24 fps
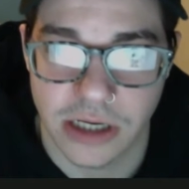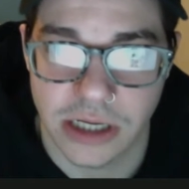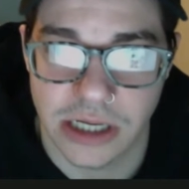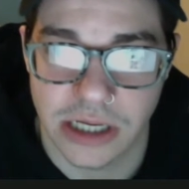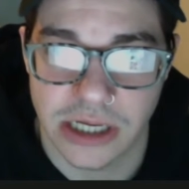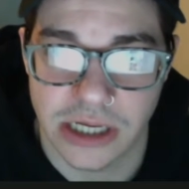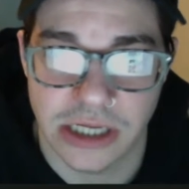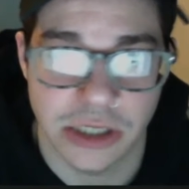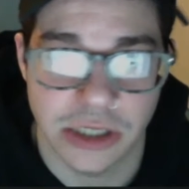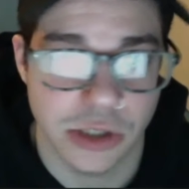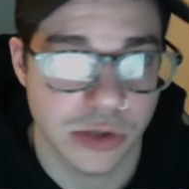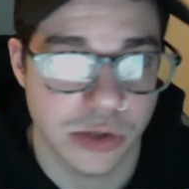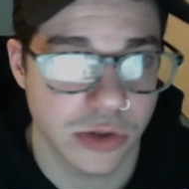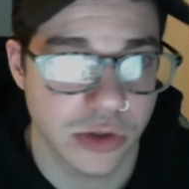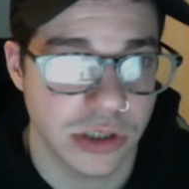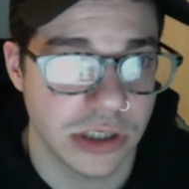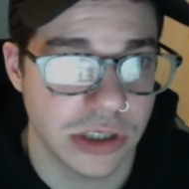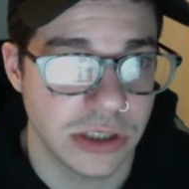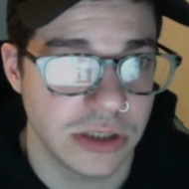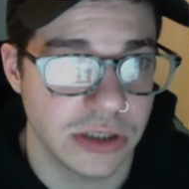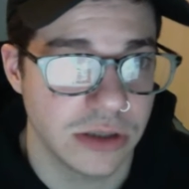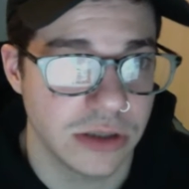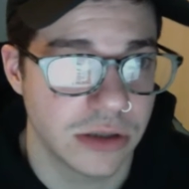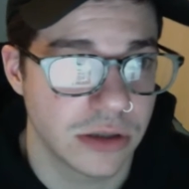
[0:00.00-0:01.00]

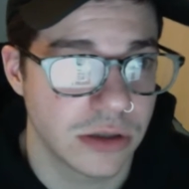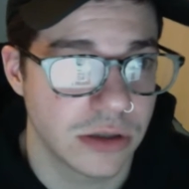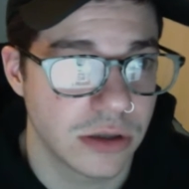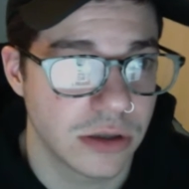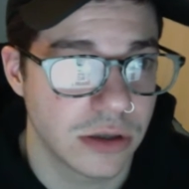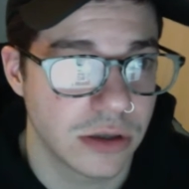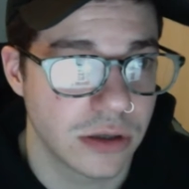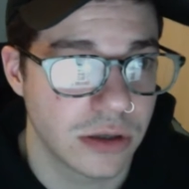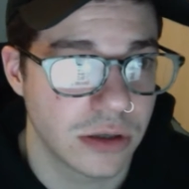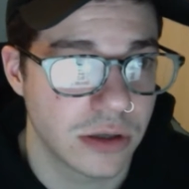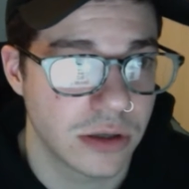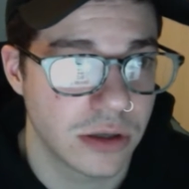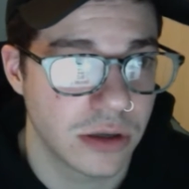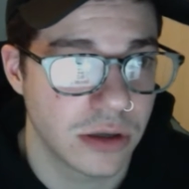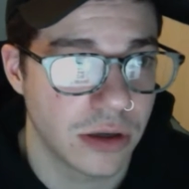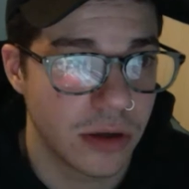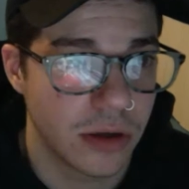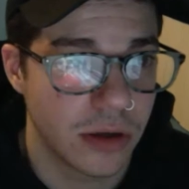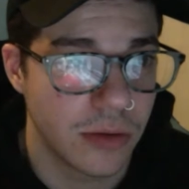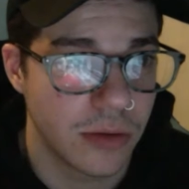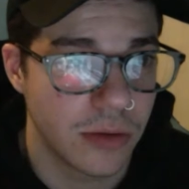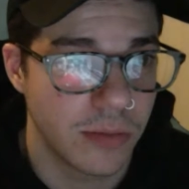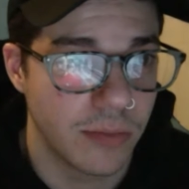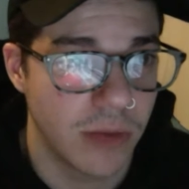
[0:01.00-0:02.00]
injury,
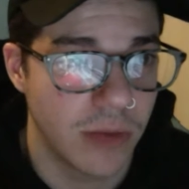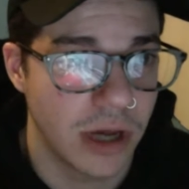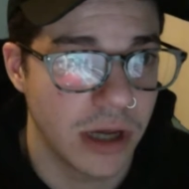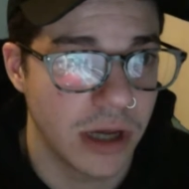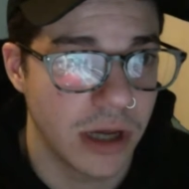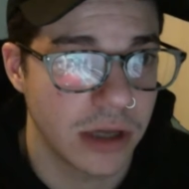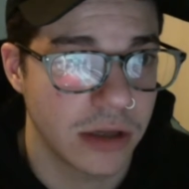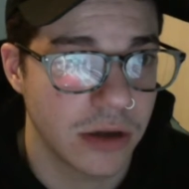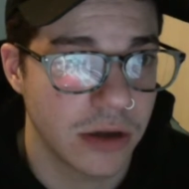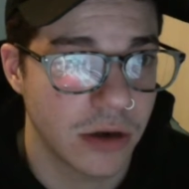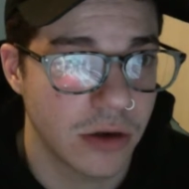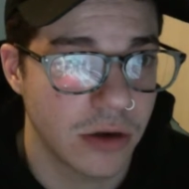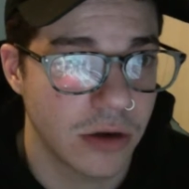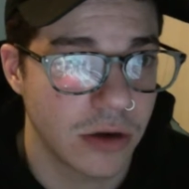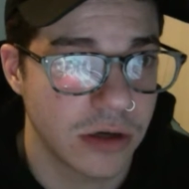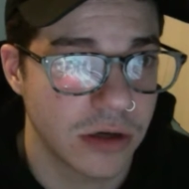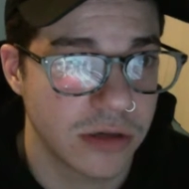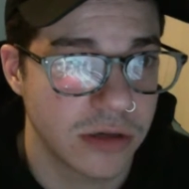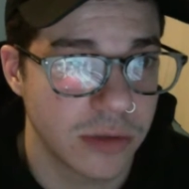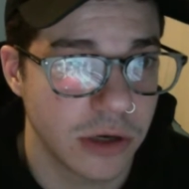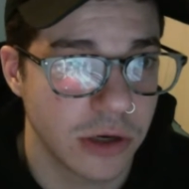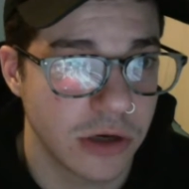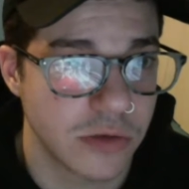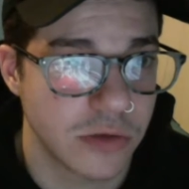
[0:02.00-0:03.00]
my current
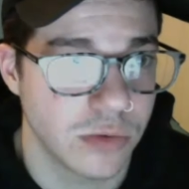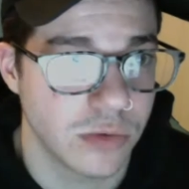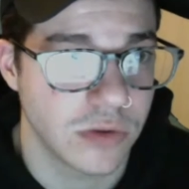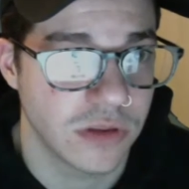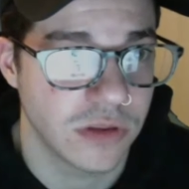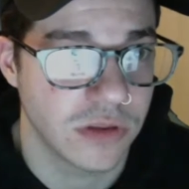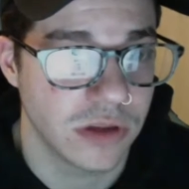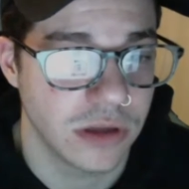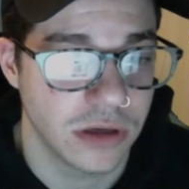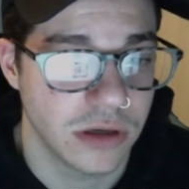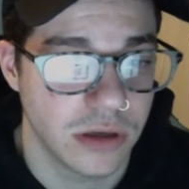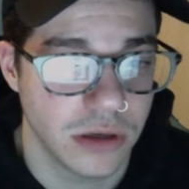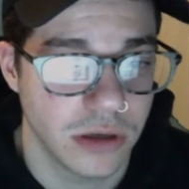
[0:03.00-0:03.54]
experience with it,